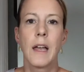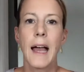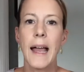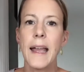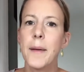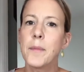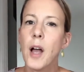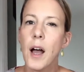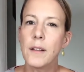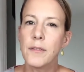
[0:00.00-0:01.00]
I am
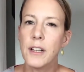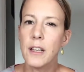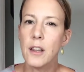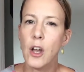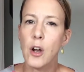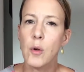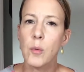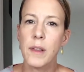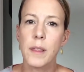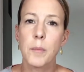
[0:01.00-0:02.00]
confident though,
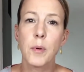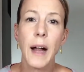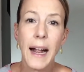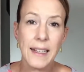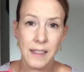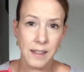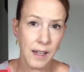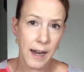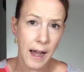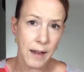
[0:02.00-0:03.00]
with the practice
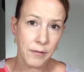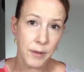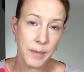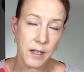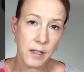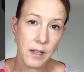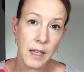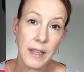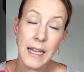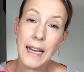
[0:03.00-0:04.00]
I got from this,
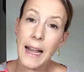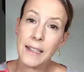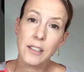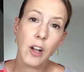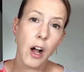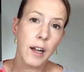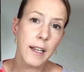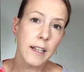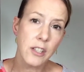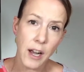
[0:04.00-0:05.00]
that the next
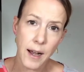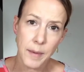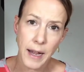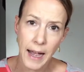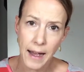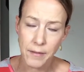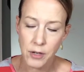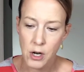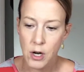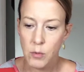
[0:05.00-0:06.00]
caulking job I have
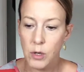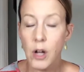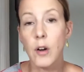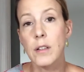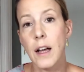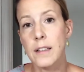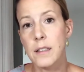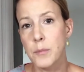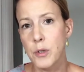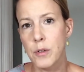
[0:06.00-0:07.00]
will go a lot
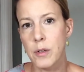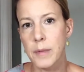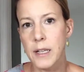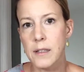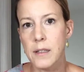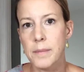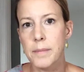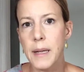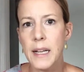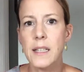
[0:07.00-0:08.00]
smoother, because the
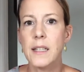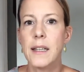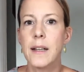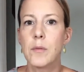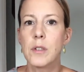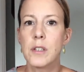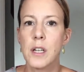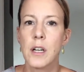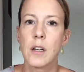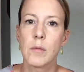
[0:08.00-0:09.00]
biggest thing was
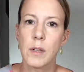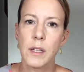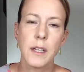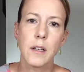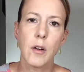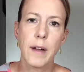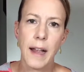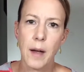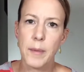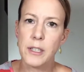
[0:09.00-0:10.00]
really knowing
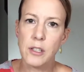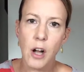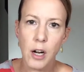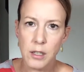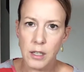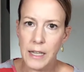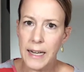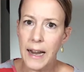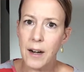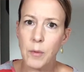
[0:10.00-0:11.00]
how much caulk to lay
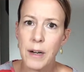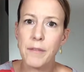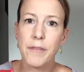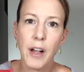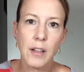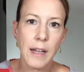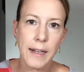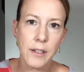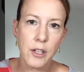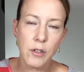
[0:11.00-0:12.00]
down, what it felt
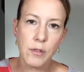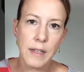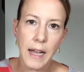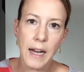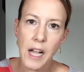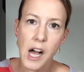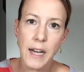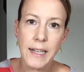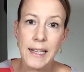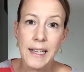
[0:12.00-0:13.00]
like to use that
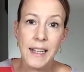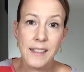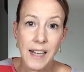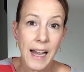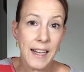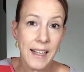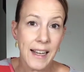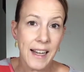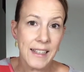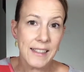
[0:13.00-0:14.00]
gun. It's kind of
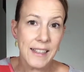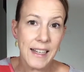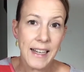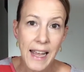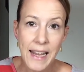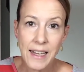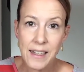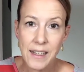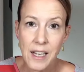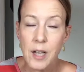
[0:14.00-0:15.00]
like icing a
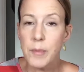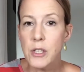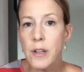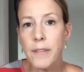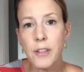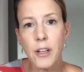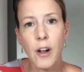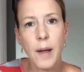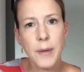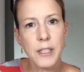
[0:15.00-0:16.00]
cake, but you have to know
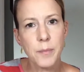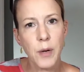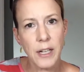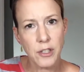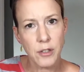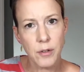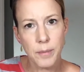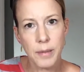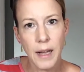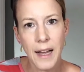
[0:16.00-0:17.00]
how much pressure to
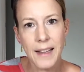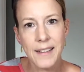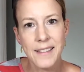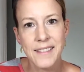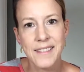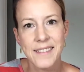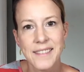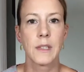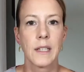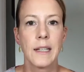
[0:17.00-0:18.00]
apply.
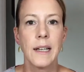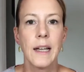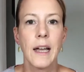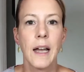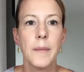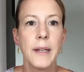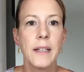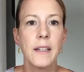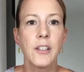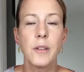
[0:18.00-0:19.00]
I
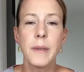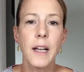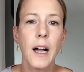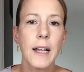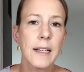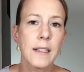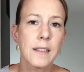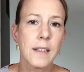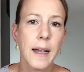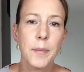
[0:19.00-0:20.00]
mean, to be
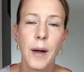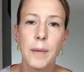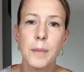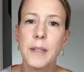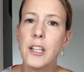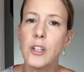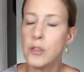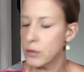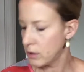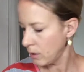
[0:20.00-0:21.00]
honest, I probably
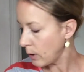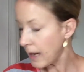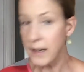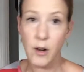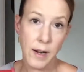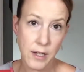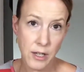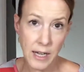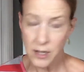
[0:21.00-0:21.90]
used, well, I know I did